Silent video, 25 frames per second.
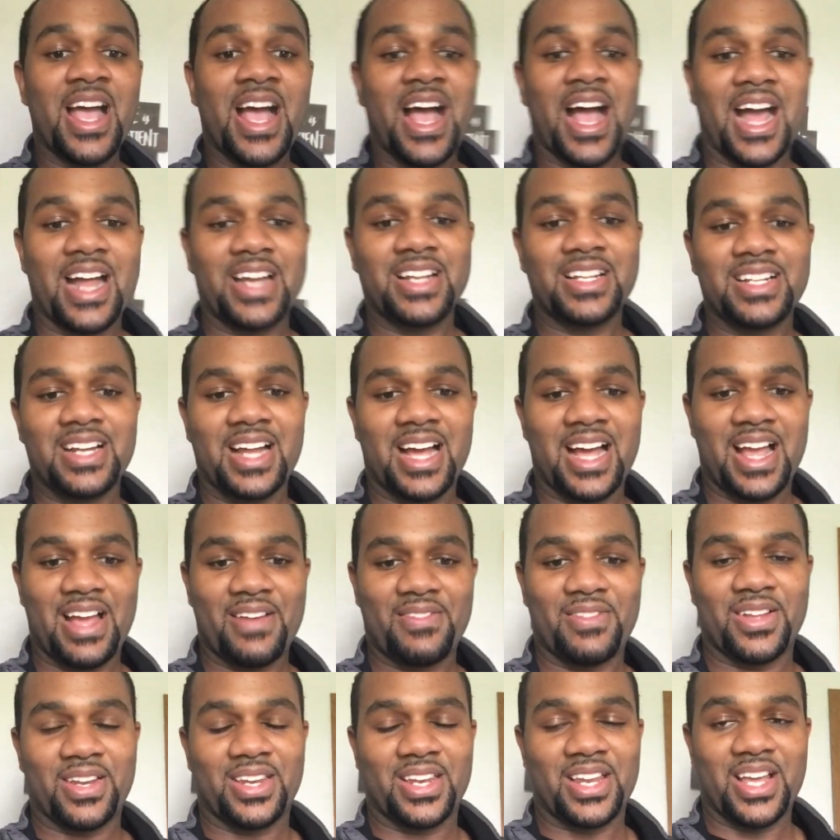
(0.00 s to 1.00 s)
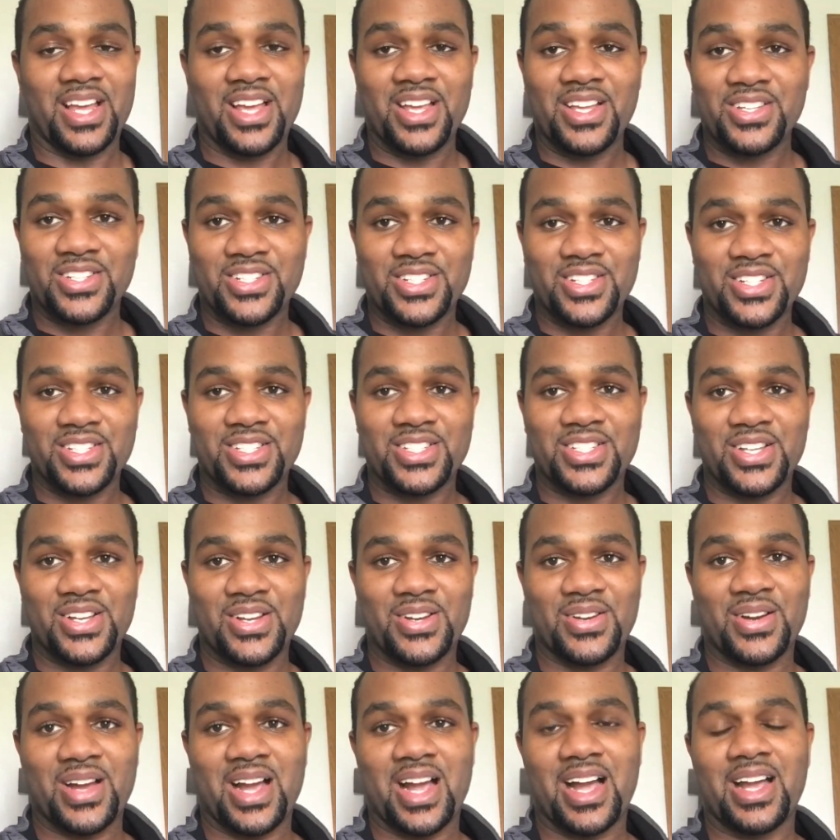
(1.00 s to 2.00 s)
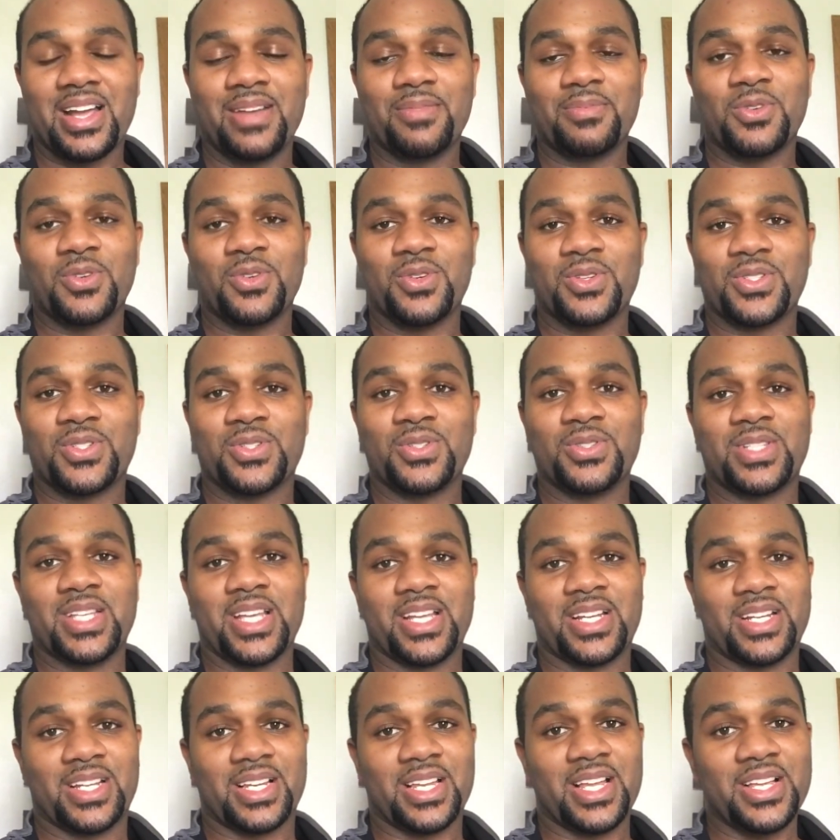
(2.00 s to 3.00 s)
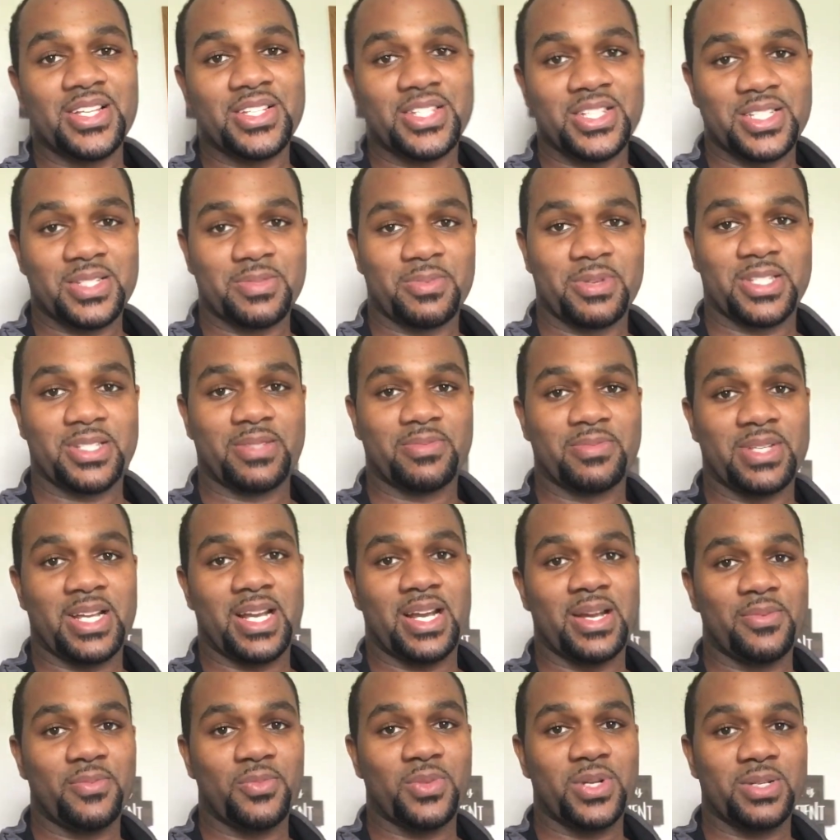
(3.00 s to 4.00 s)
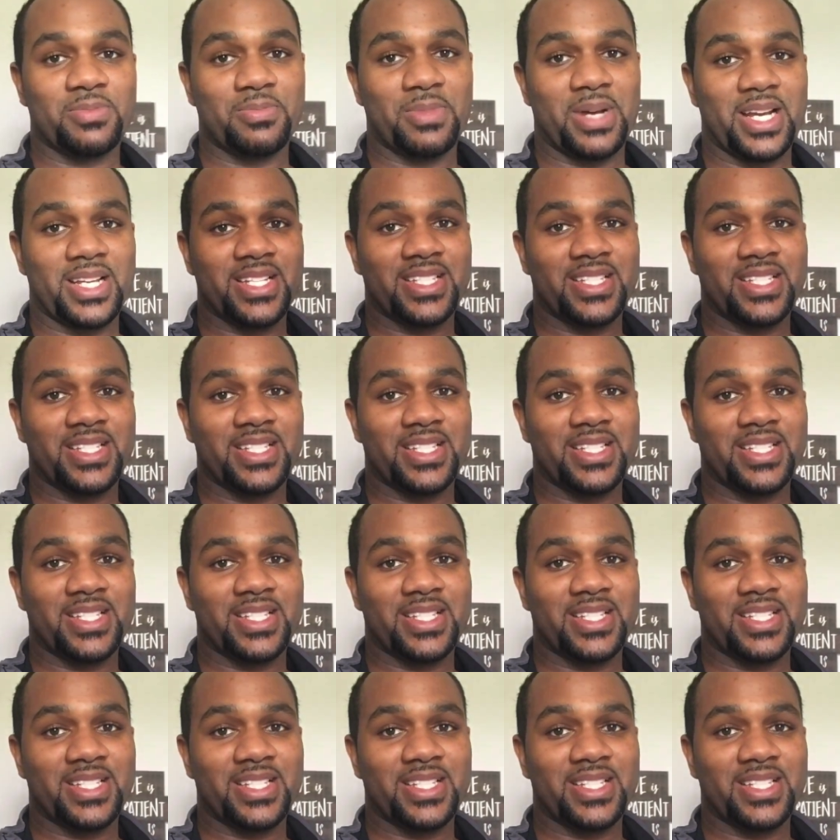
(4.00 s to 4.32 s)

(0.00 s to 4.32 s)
I did not have a lunch, so I'm going to take a lunch and spend some time with my